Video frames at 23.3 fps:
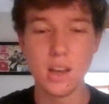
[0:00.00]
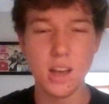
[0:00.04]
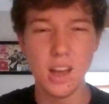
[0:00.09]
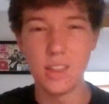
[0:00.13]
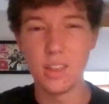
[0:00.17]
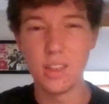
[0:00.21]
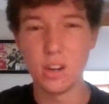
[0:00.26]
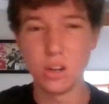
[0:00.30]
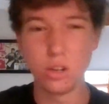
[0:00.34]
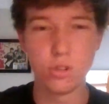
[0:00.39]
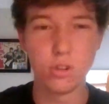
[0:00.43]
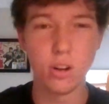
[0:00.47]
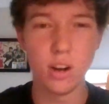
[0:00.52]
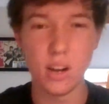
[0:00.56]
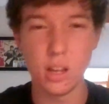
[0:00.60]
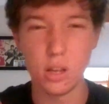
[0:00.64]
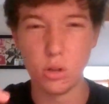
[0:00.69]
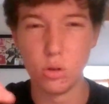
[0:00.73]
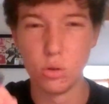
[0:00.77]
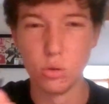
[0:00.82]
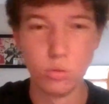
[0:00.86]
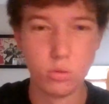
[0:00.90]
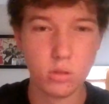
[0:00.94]
and then you're trying
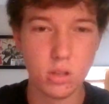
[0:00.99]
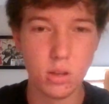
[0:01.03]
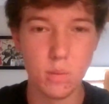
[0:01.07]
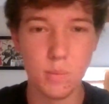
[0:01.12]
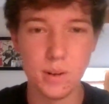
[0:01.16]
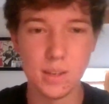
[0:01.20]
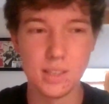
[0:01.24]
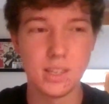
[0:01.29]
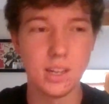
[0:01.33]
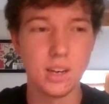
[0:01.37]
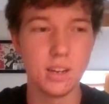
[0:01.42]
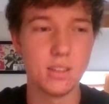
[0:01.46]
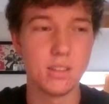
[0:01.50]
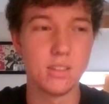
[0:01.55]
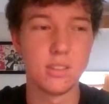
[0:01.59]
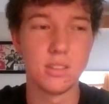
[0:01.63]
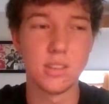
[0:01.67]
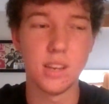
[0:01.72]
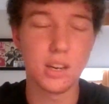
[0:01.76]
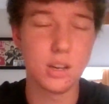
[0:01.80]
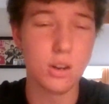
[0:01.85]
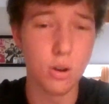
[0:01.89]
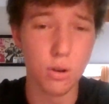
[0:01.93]
to use them in a
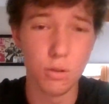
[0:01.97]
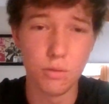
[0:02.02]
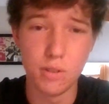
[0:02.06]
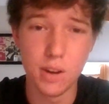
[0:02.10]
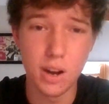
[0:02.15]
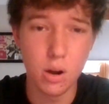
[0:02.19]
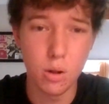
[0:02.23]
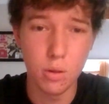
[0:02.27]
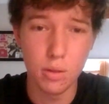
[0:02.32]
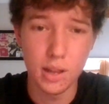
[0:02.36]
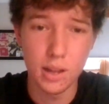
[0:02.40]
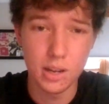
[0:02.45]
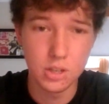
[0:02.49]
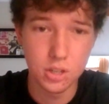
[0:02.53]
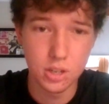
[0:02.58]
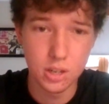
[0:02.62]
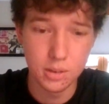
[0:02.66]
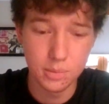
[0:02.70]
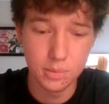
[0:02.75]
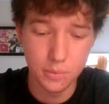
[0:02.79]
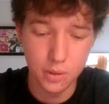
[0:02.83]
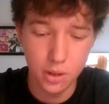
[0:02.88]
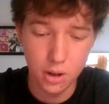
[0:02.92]
sentence. Like, no, forget all that
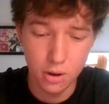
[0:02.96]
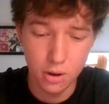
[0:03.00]
shit.